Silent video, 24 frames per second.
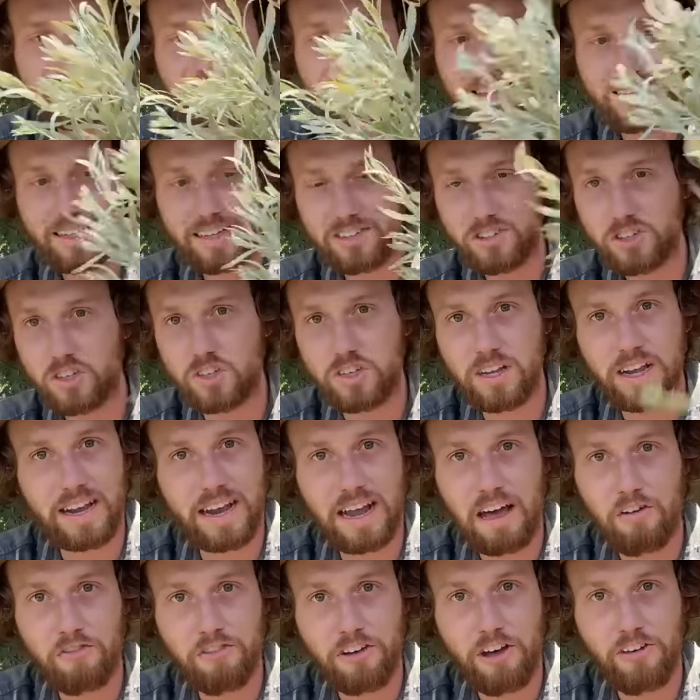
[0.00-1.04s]
That's just like
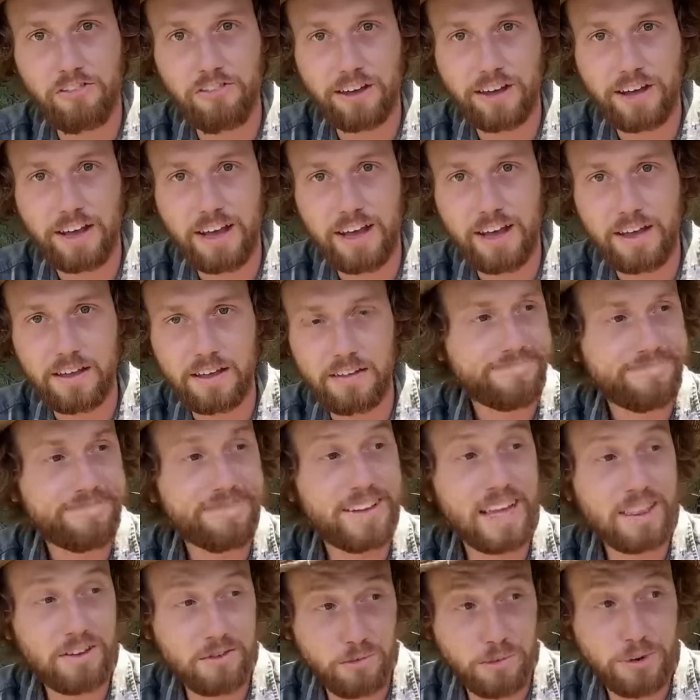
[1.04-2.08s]
alfalfa hay.
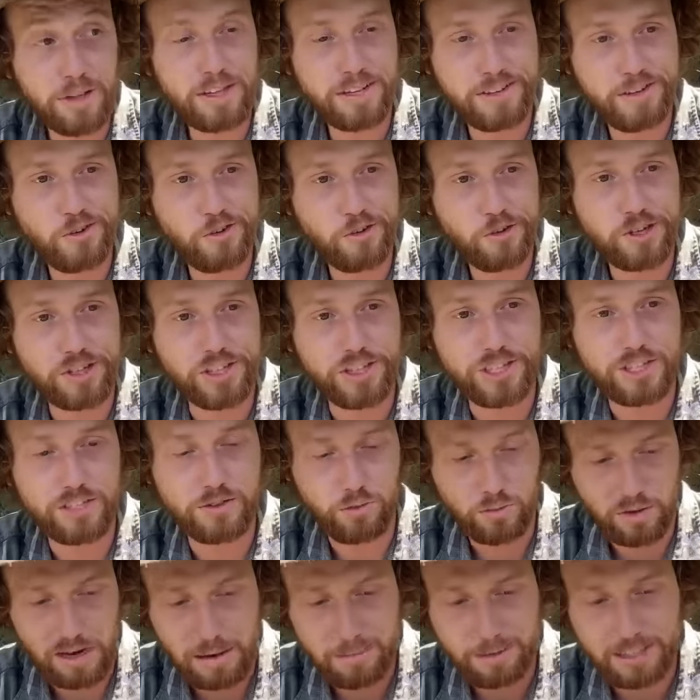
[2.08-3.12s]
And they're really nutritious.
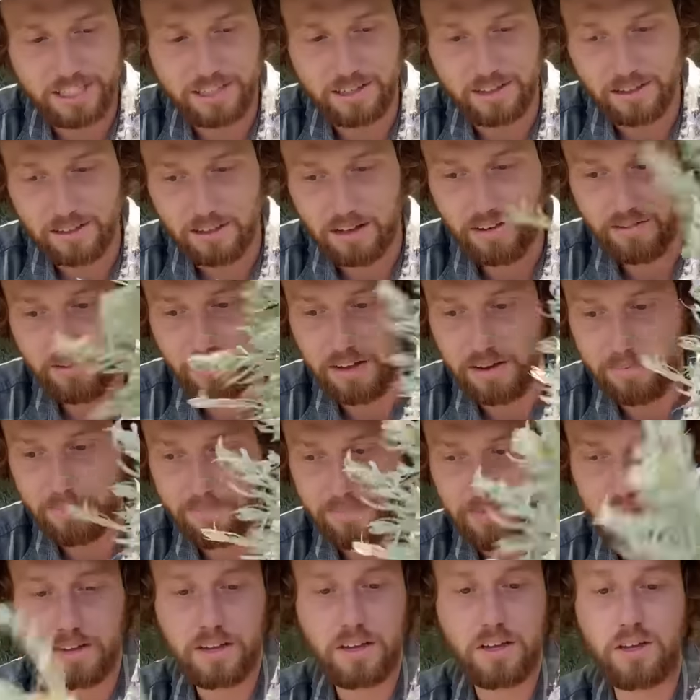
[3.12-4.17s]
Rabbits love them.
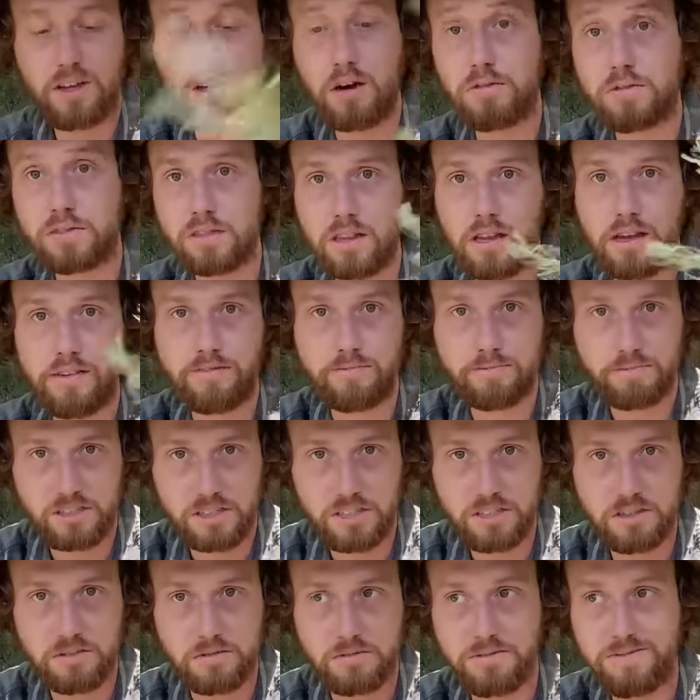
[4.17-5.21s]
Goats love them
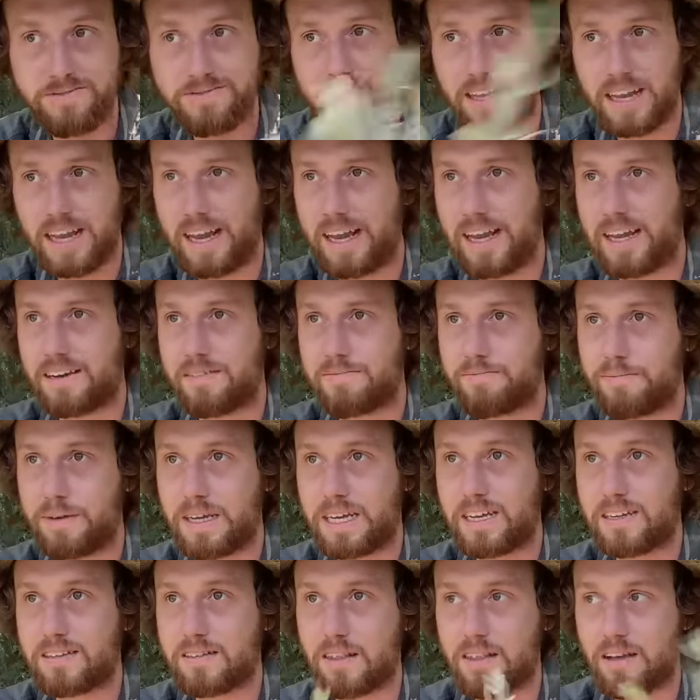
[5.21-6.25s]
too. And
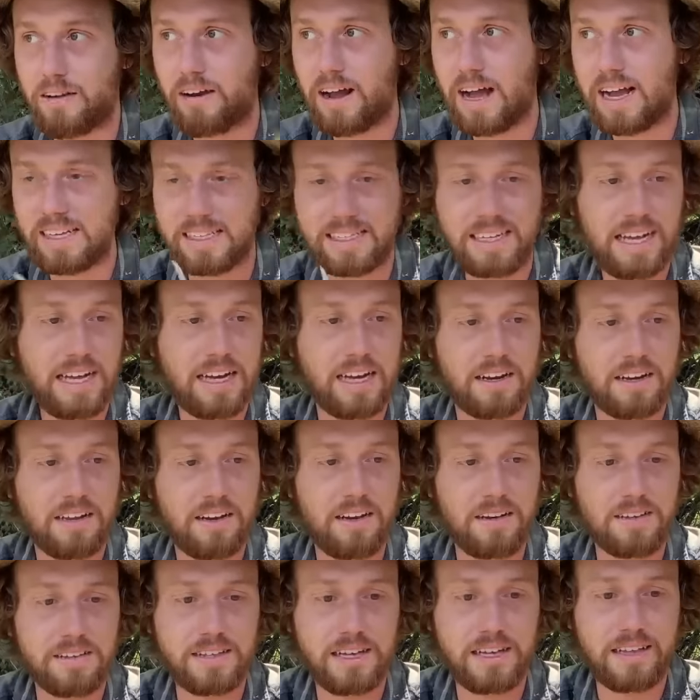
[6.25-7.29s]
because of their high tannin
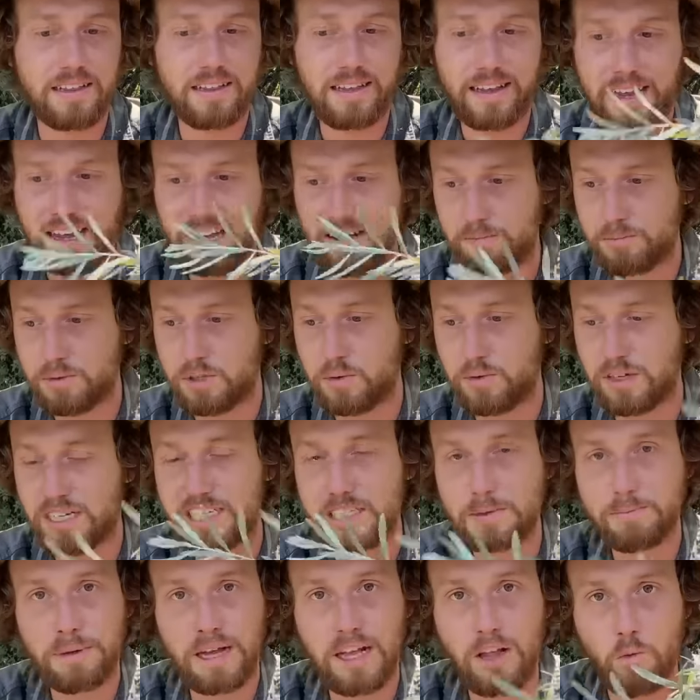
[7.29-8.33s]
content, they help to
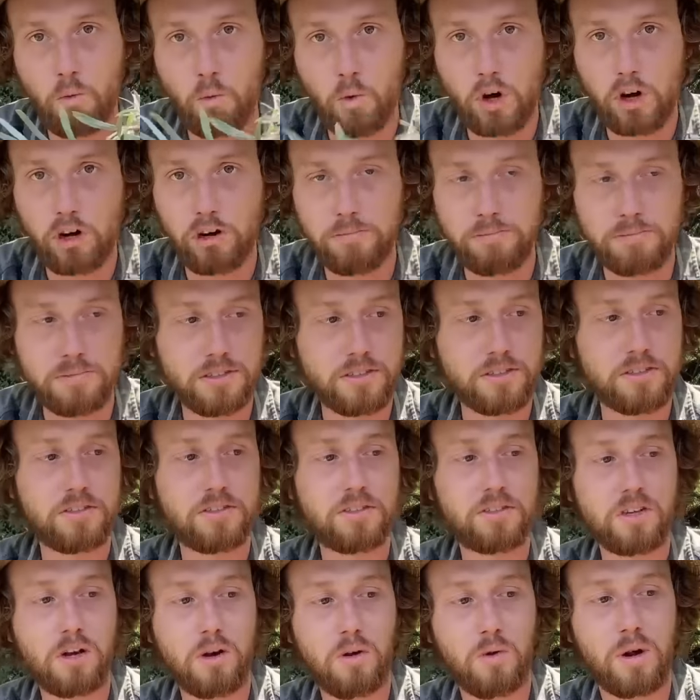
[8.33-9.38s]
expel worms.
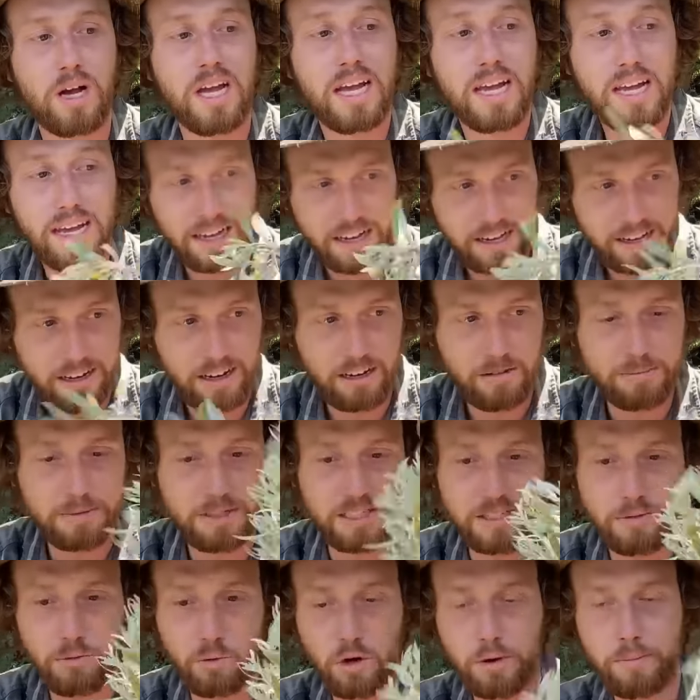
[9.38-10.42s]
So it can help
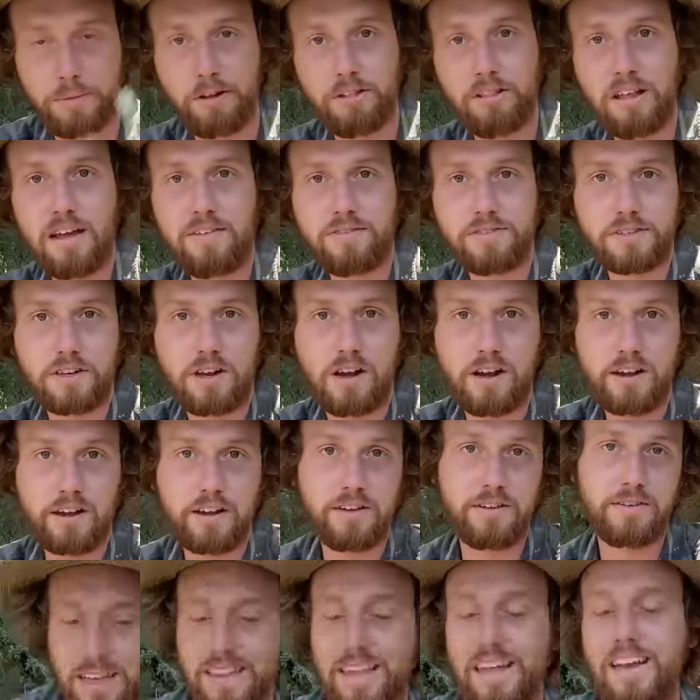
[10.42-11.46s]
deworm your livestock.
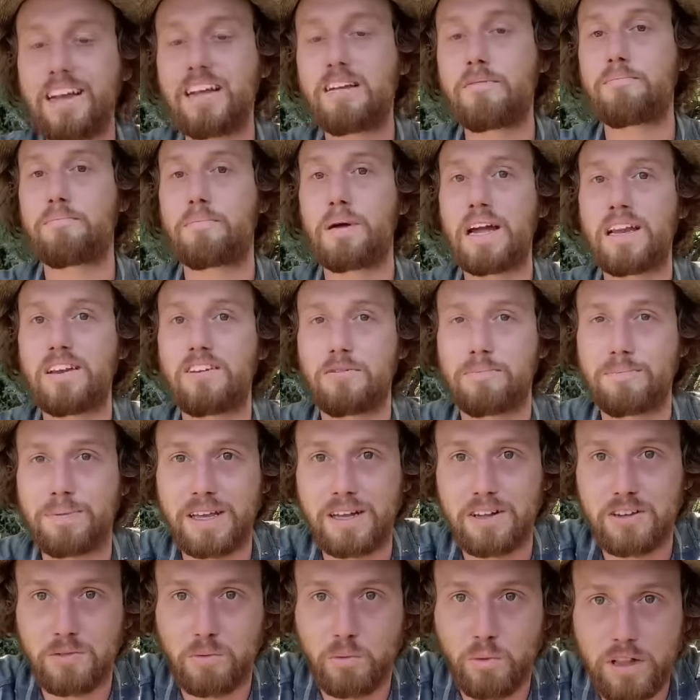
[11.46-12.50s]
Then you can bend your
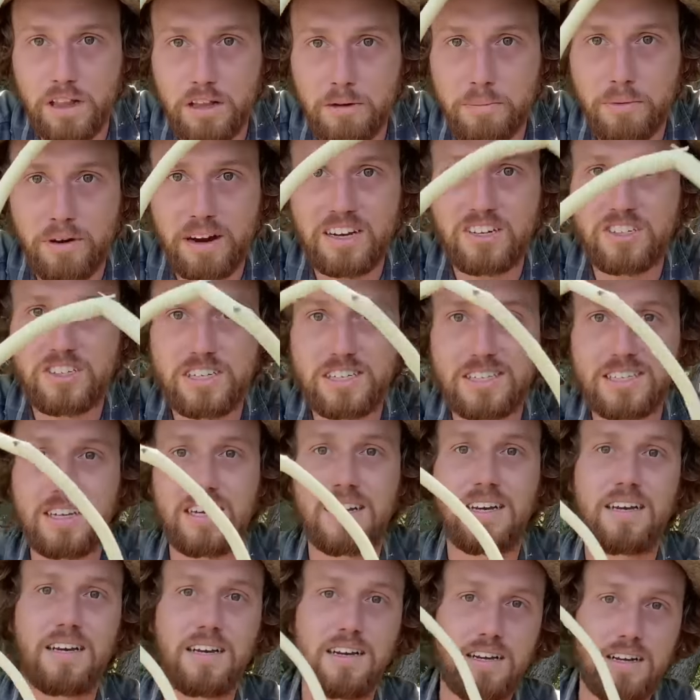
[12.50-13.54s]
peeled willow branches
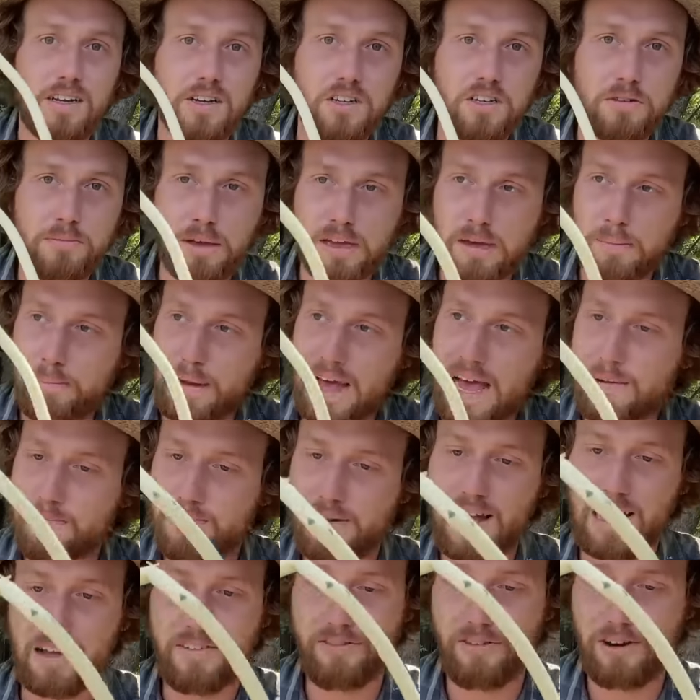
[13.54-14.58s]
to make a
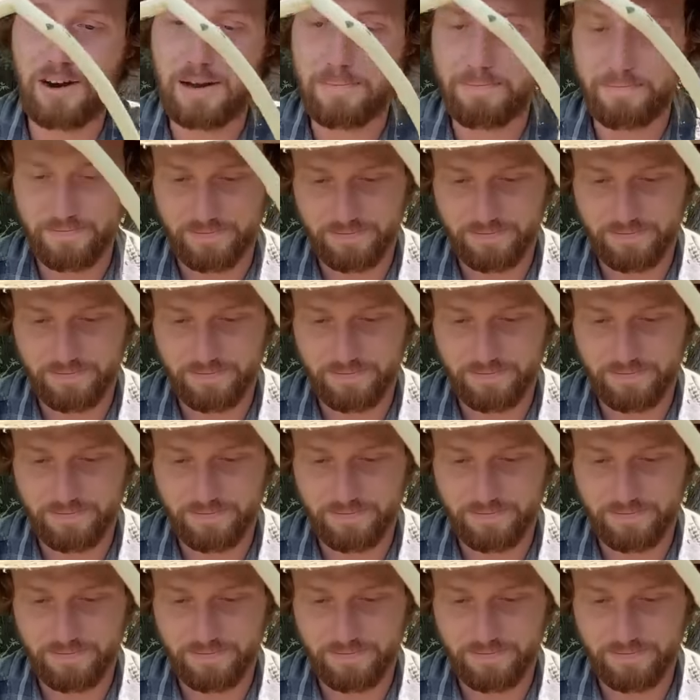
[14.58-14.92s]
backpack frame.